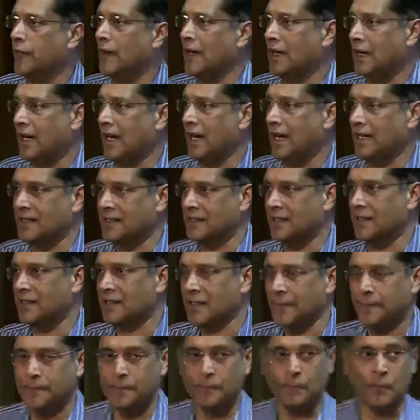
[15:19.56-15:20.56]
of
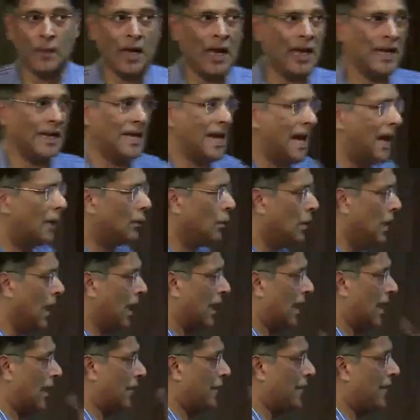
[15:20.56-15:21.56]
fertilizers. Now,
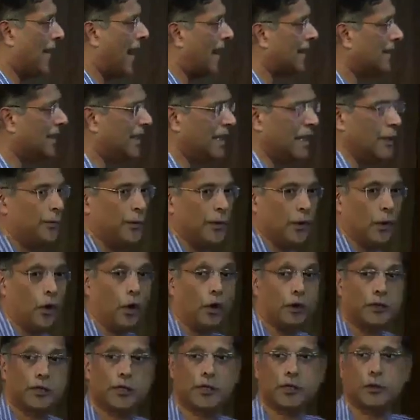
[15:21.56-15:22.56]
uh, finally, we
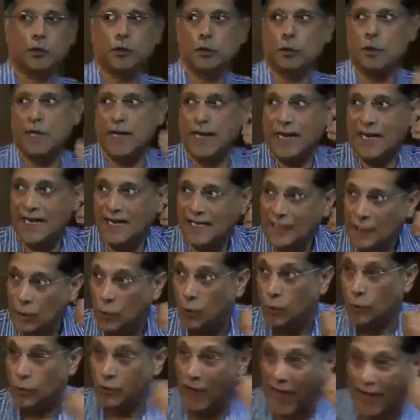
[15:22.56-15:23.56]
also, you
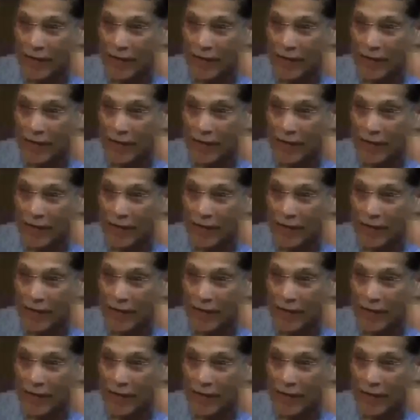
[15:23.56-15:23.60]
know,